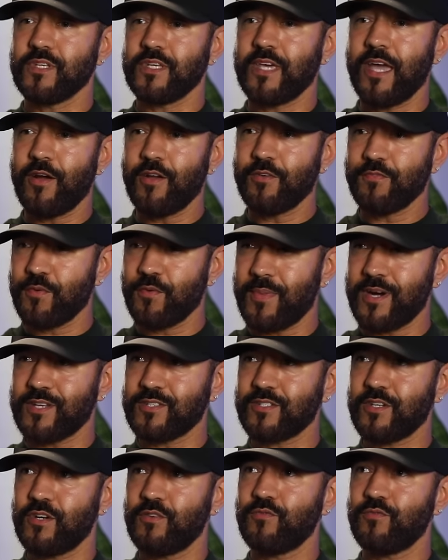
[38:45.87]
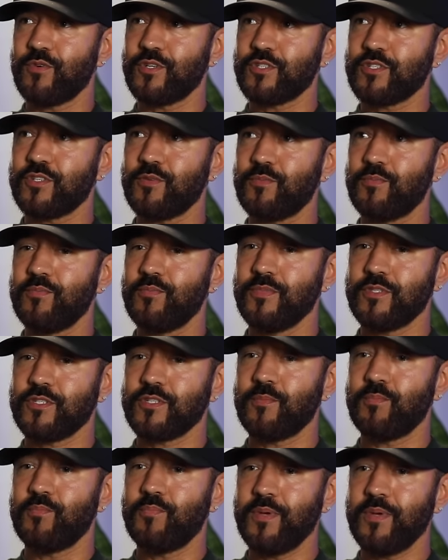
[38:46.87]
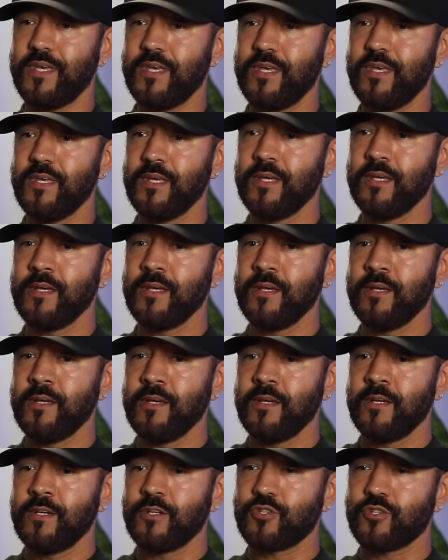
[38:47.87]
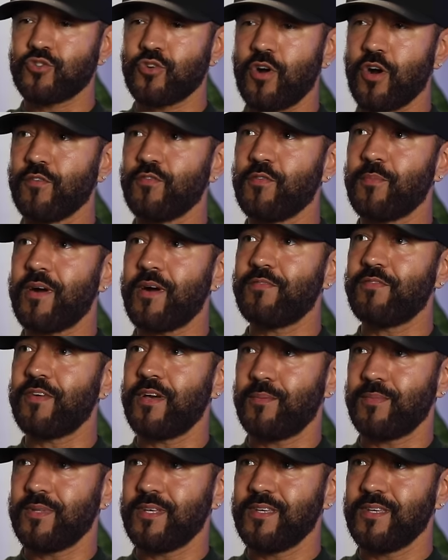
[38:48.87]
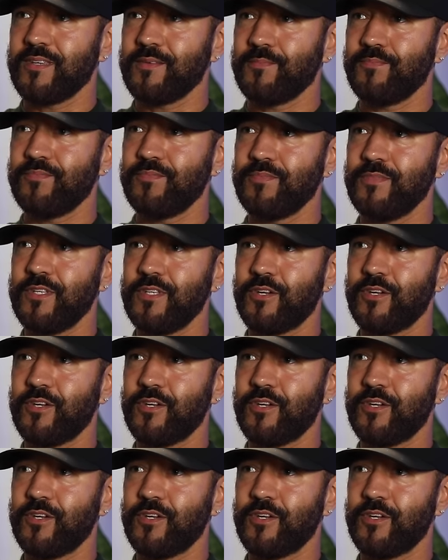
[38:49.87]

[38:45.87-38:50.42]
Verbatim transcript: caring for myself was to, to be stronger for my family, mm-hmm.